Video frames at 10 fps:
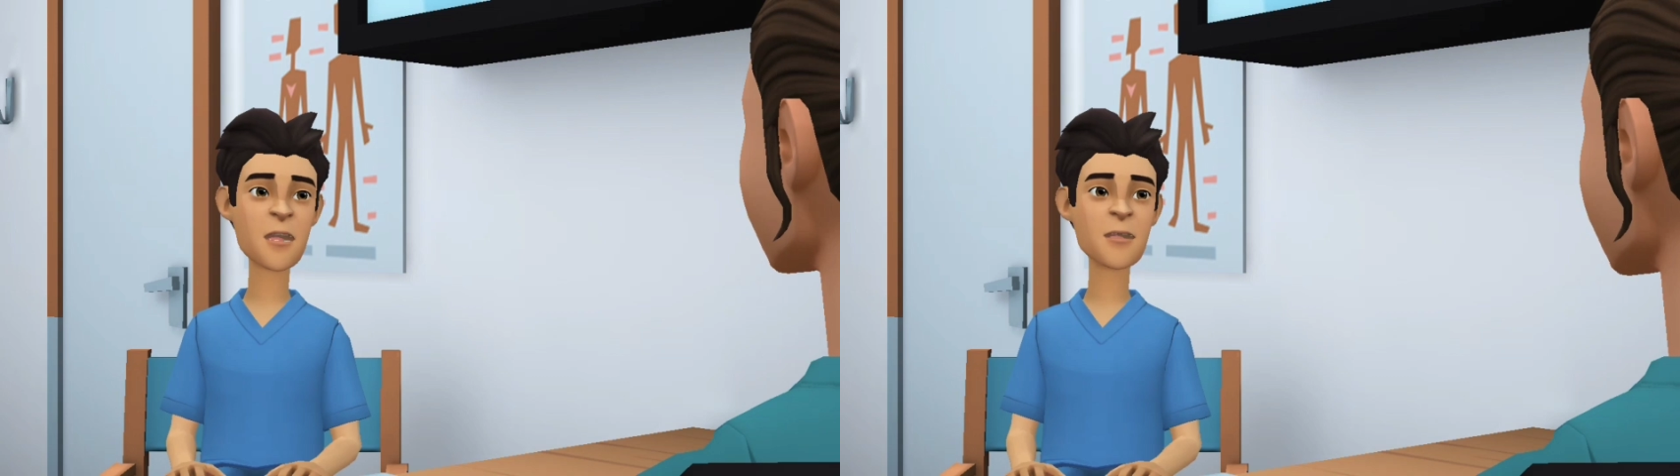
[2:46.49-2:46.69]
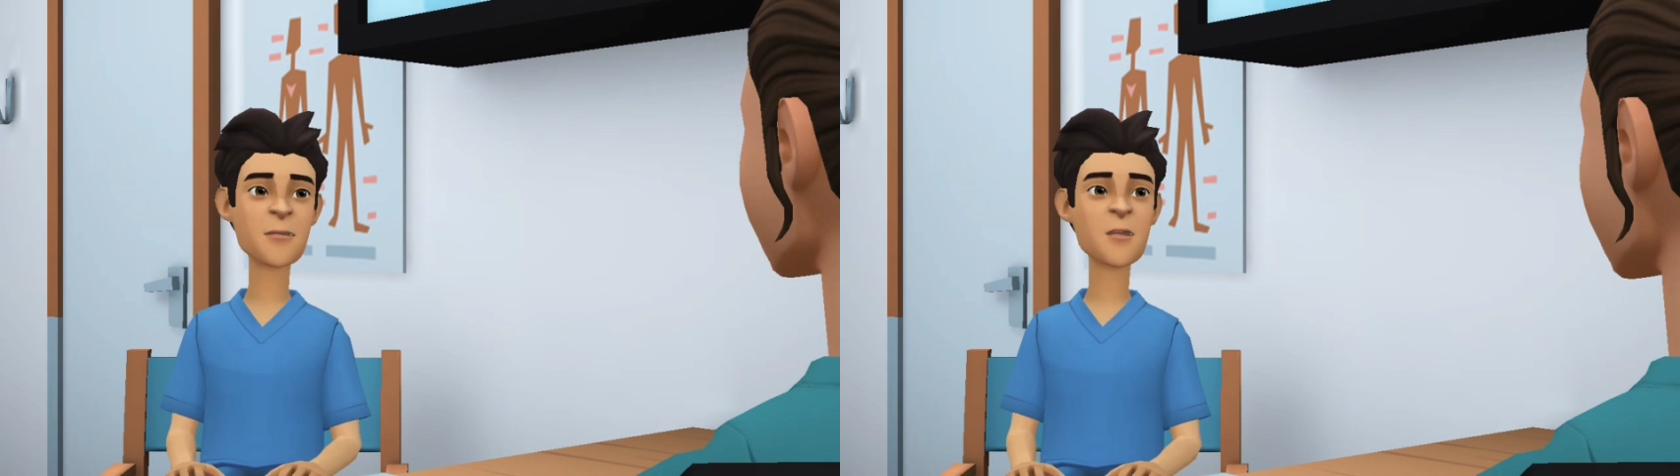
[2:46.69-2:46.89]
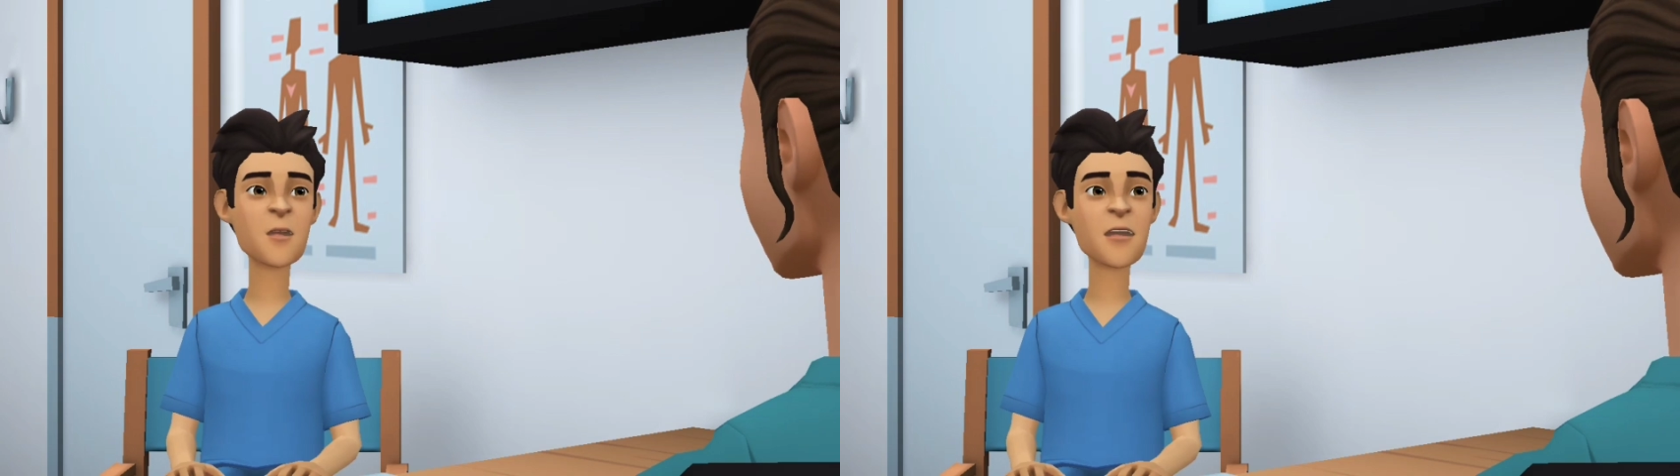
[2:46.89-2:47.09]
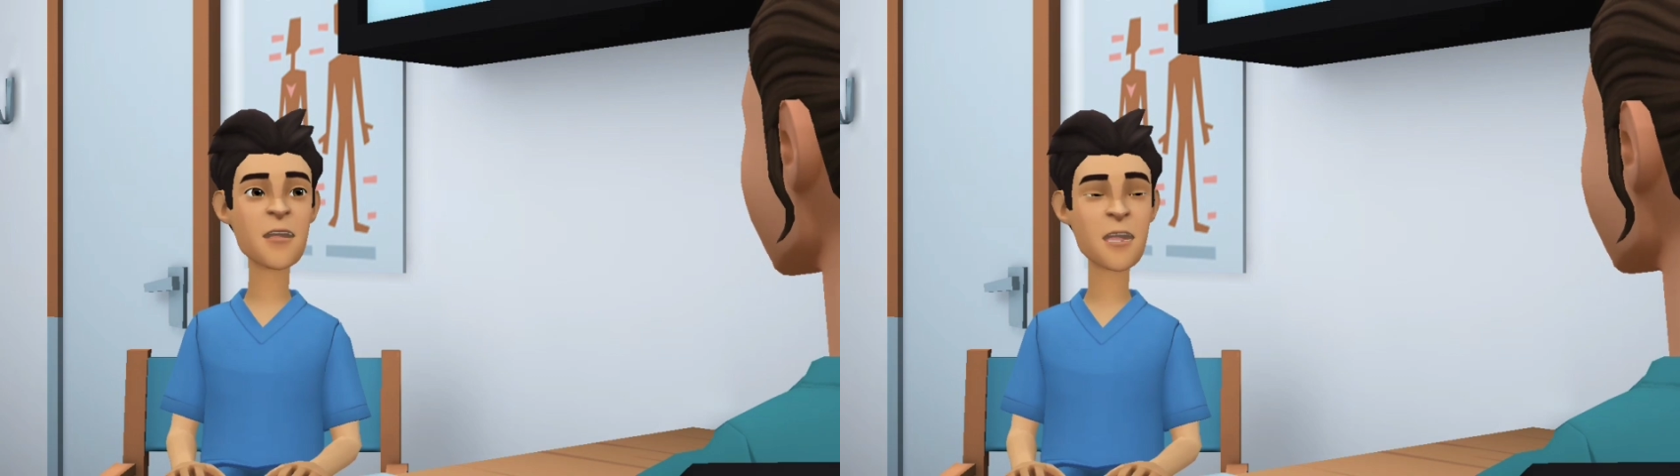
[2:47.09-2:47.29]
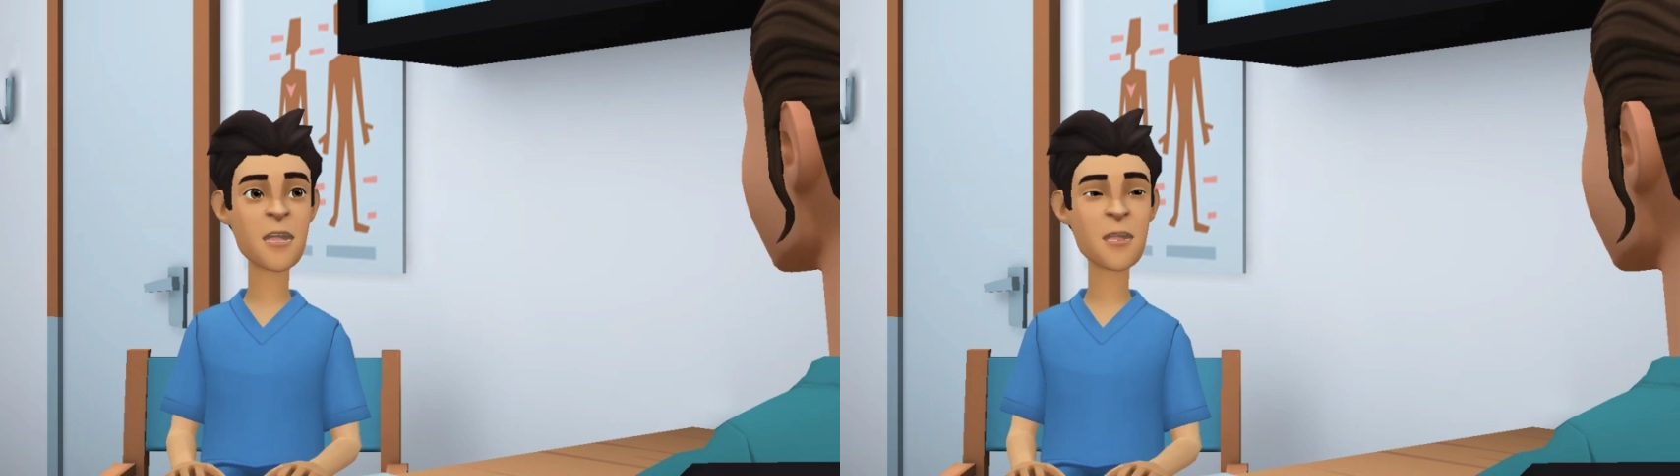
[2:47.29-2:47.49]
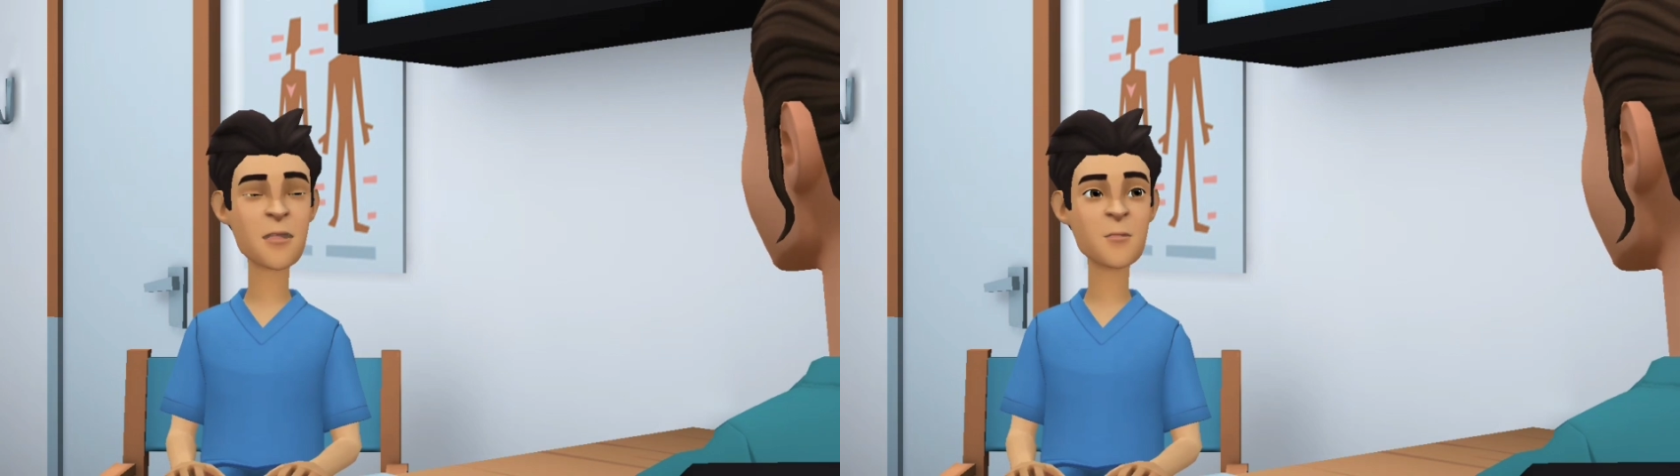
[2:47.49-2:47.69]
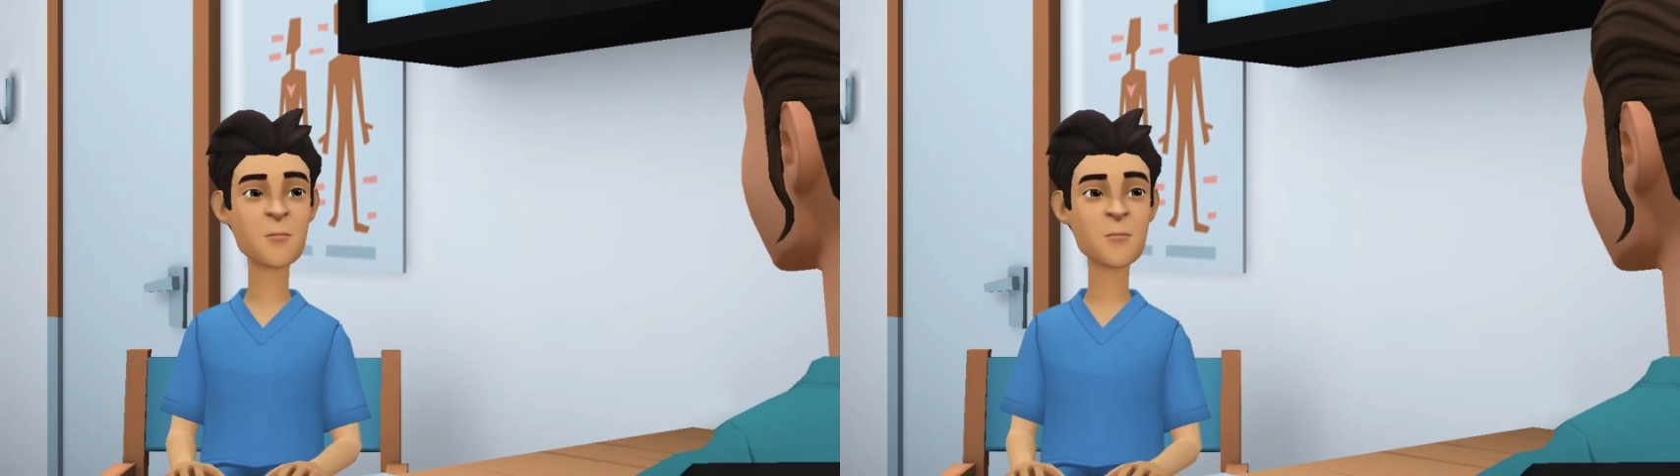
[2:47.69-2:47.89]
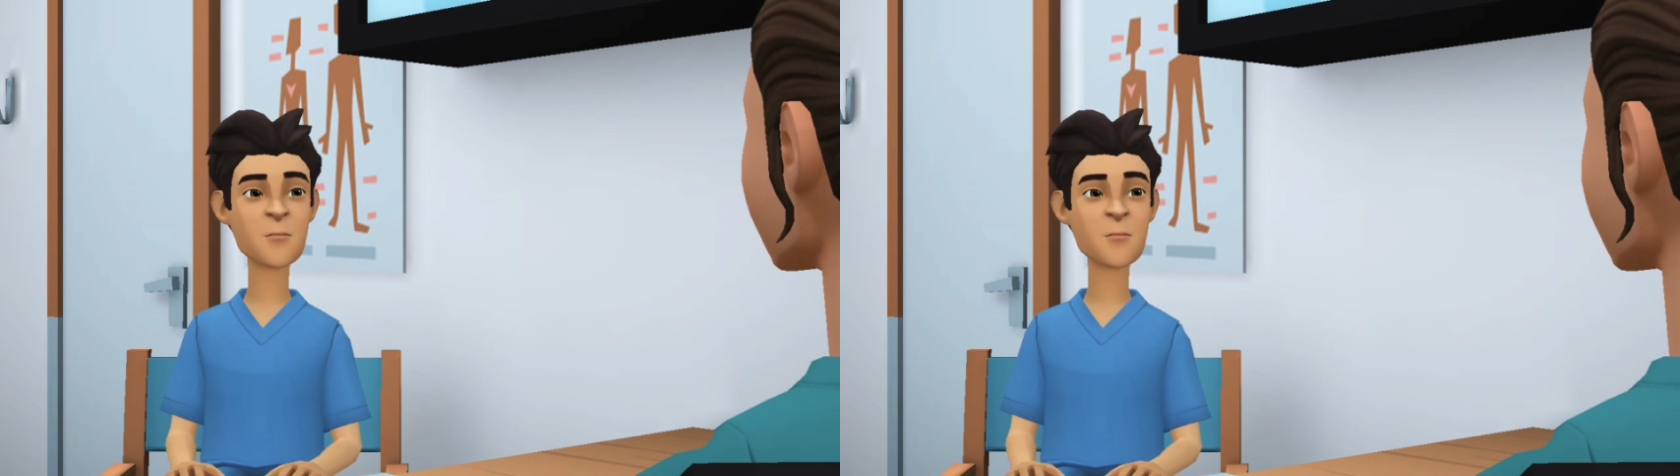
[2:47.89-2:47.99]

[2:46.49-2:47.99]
some side effects.